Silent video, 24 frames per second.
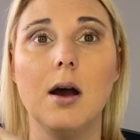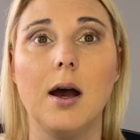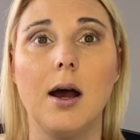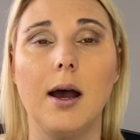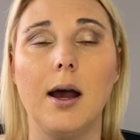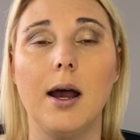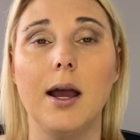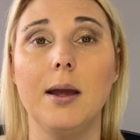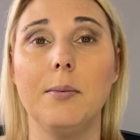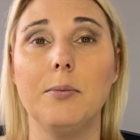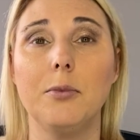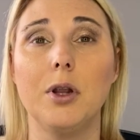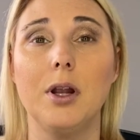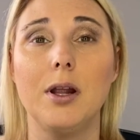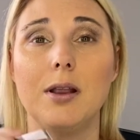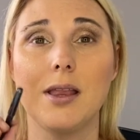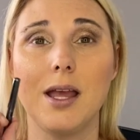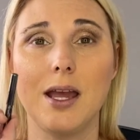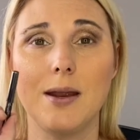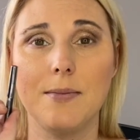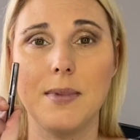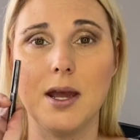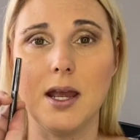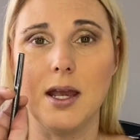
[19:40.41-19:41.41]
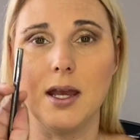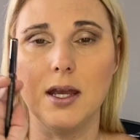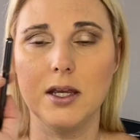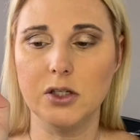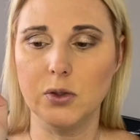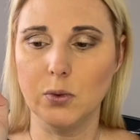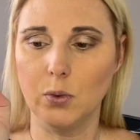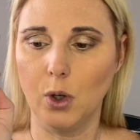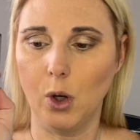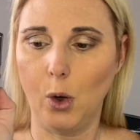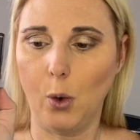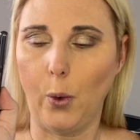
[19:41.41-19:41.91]
I'm going to line my eyes
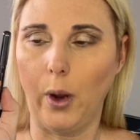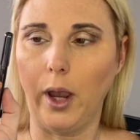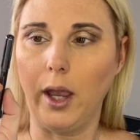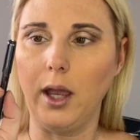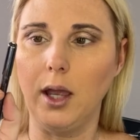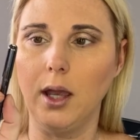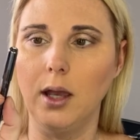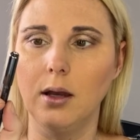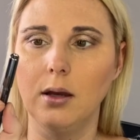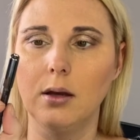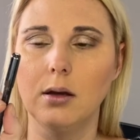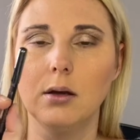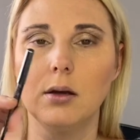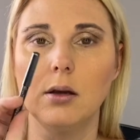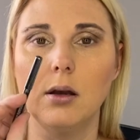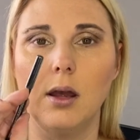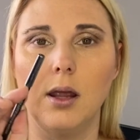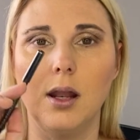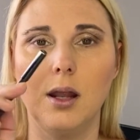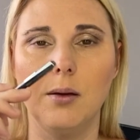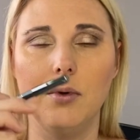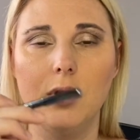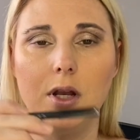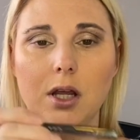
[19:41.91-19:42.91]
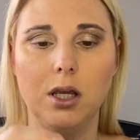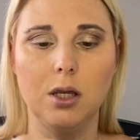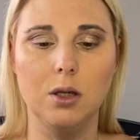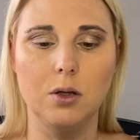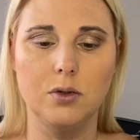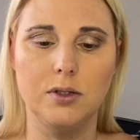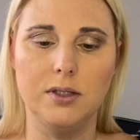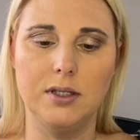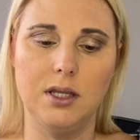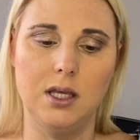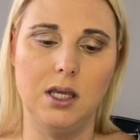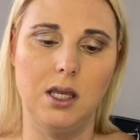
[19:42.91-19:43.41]
real quick and I'm going to
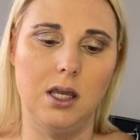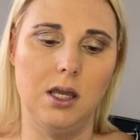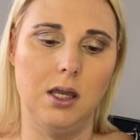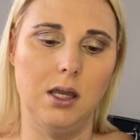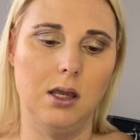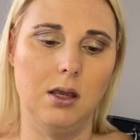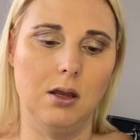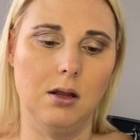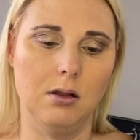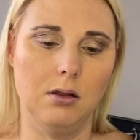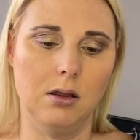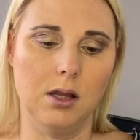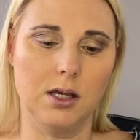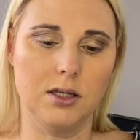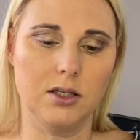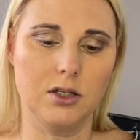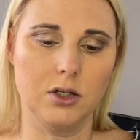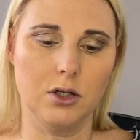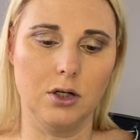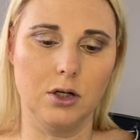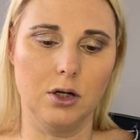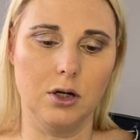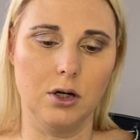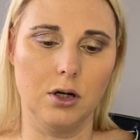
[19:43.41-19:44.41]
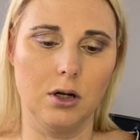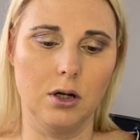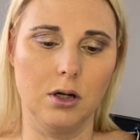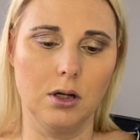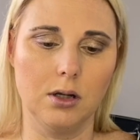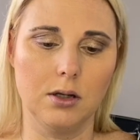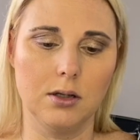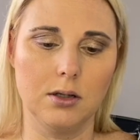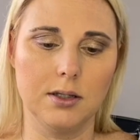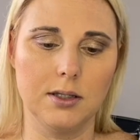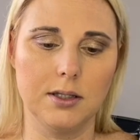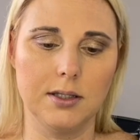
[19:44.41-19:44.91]
use the Luster,
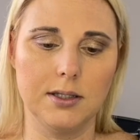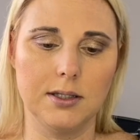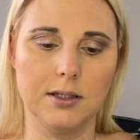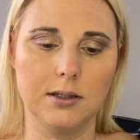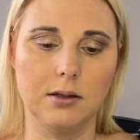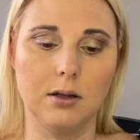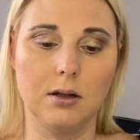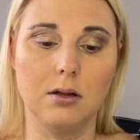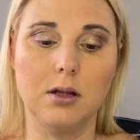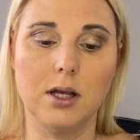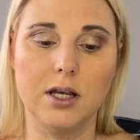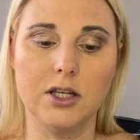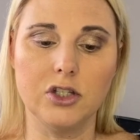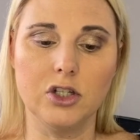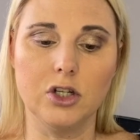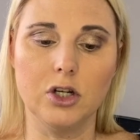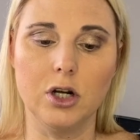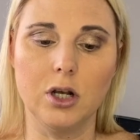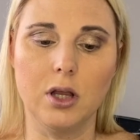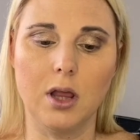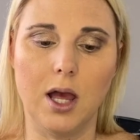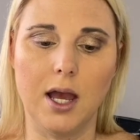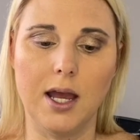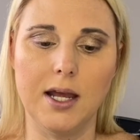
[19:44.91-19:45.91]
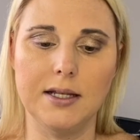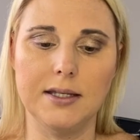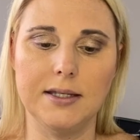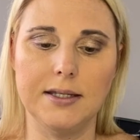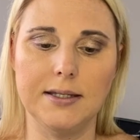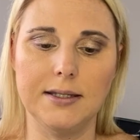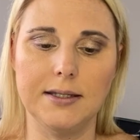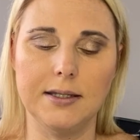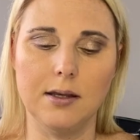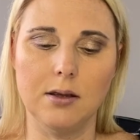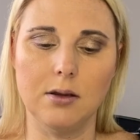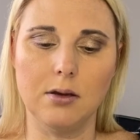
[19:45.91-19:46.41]
Gluster Glide
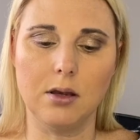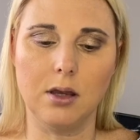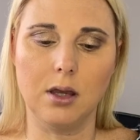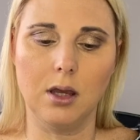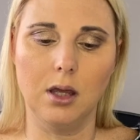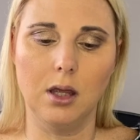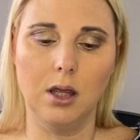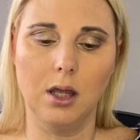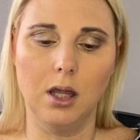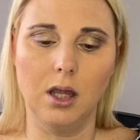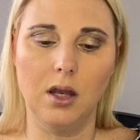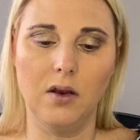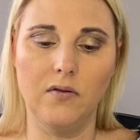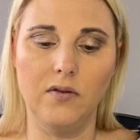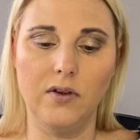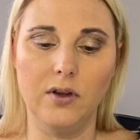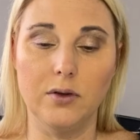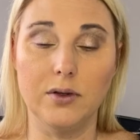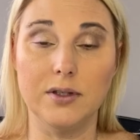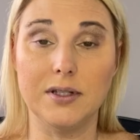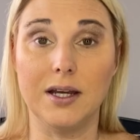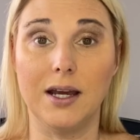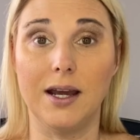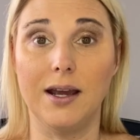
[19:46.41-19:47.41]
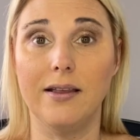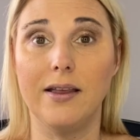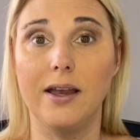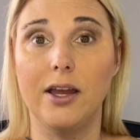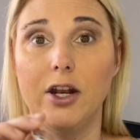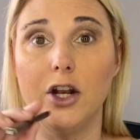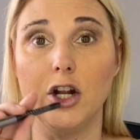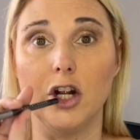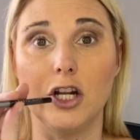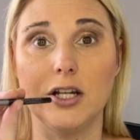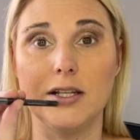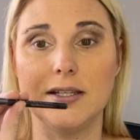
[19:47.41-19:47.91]
Silk Infused
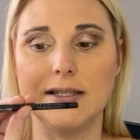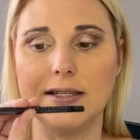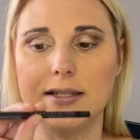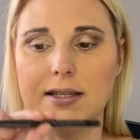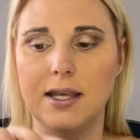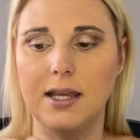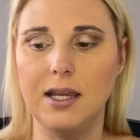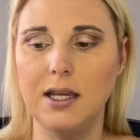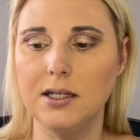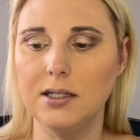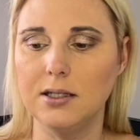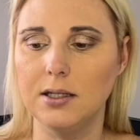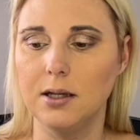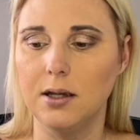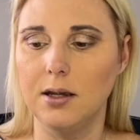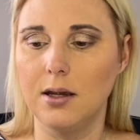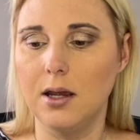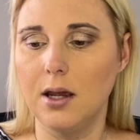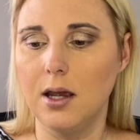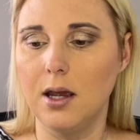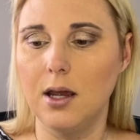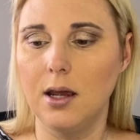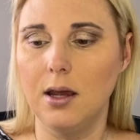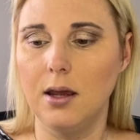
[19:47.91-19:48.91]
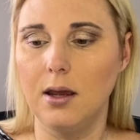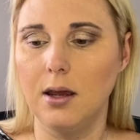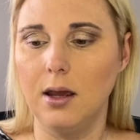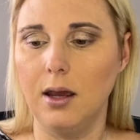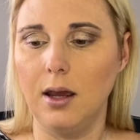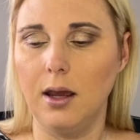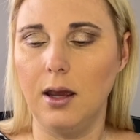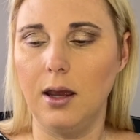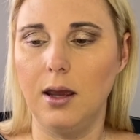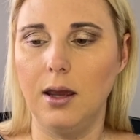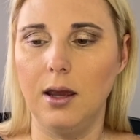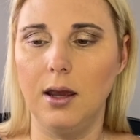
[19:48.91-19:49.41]
Eyeliner in Slate.
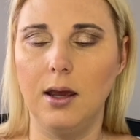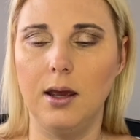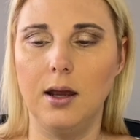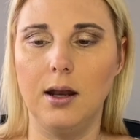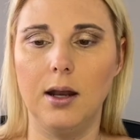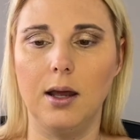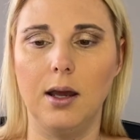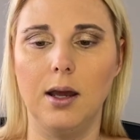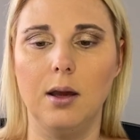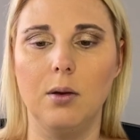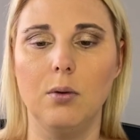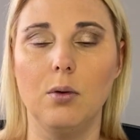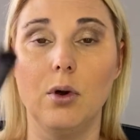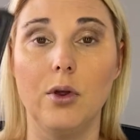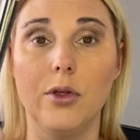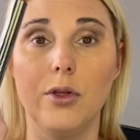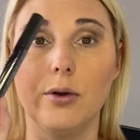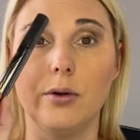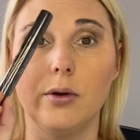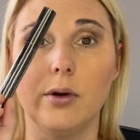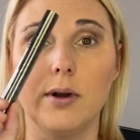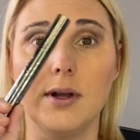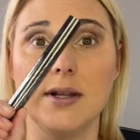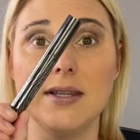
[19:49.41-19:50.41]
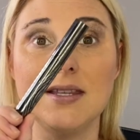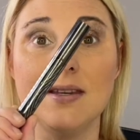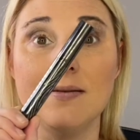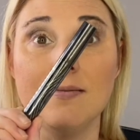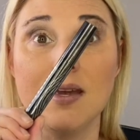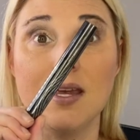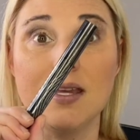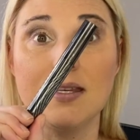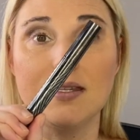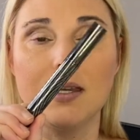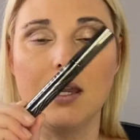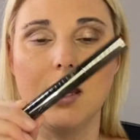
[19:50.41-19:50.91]
And I will throw on some
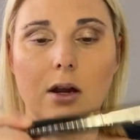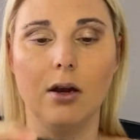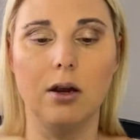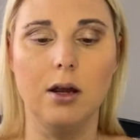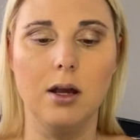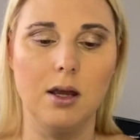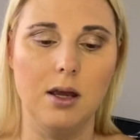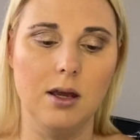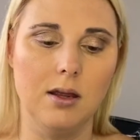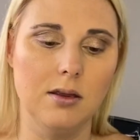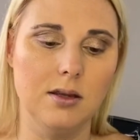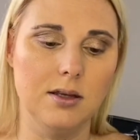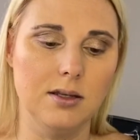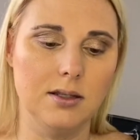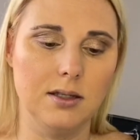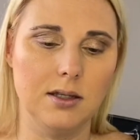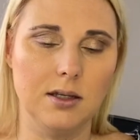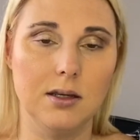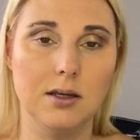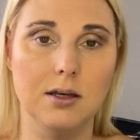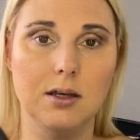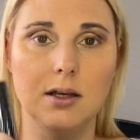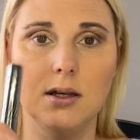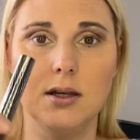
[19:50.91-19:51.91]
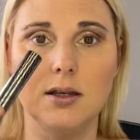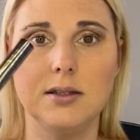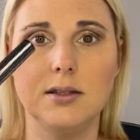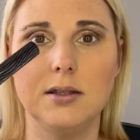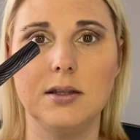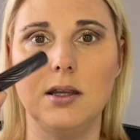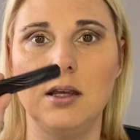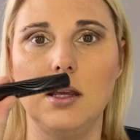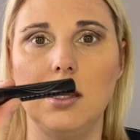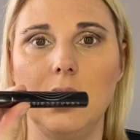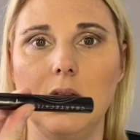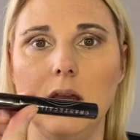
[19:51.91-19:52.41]
mascara and this is
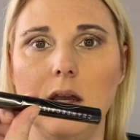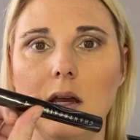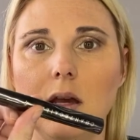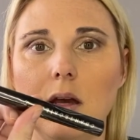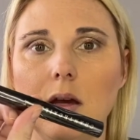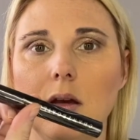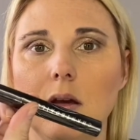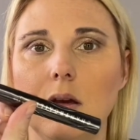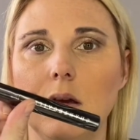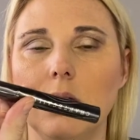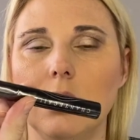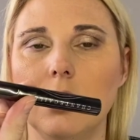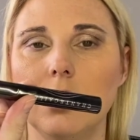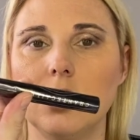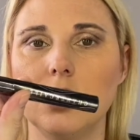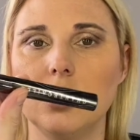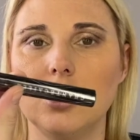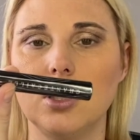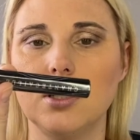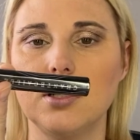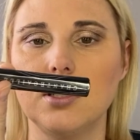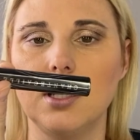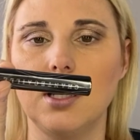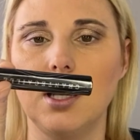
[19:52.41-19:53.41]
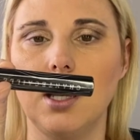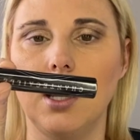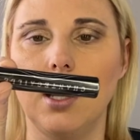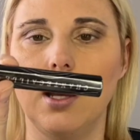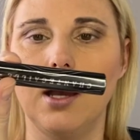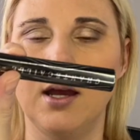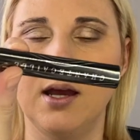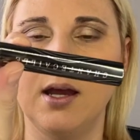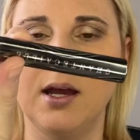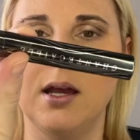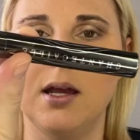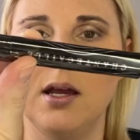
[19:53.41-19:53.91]
the
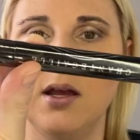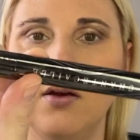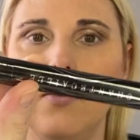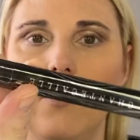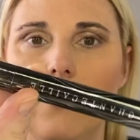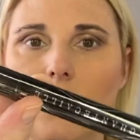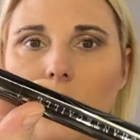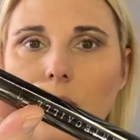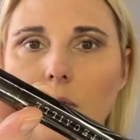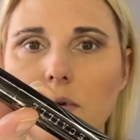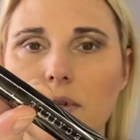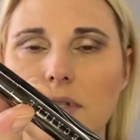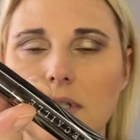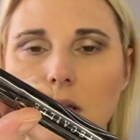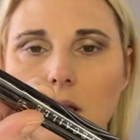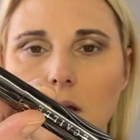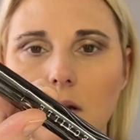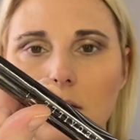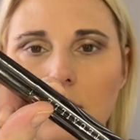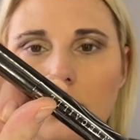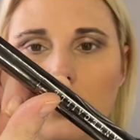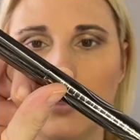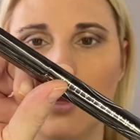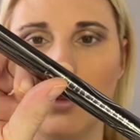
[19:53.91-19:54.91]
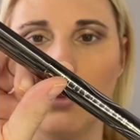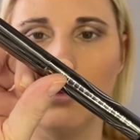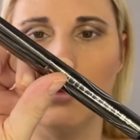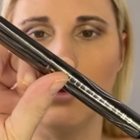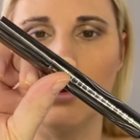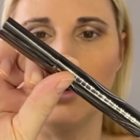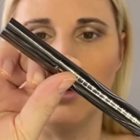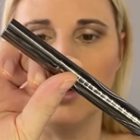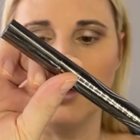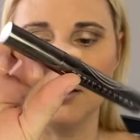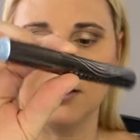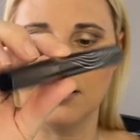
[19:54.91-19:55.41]
Chantecaille Faux Cils
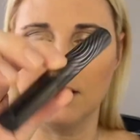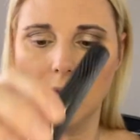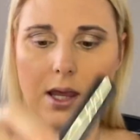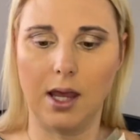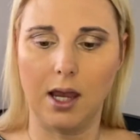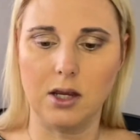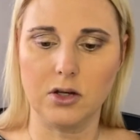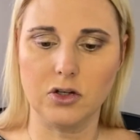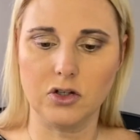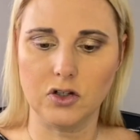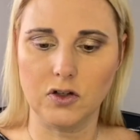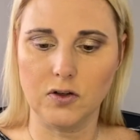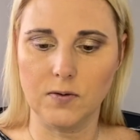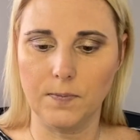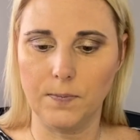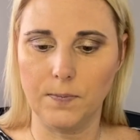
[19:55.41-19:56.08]
Longest Lash.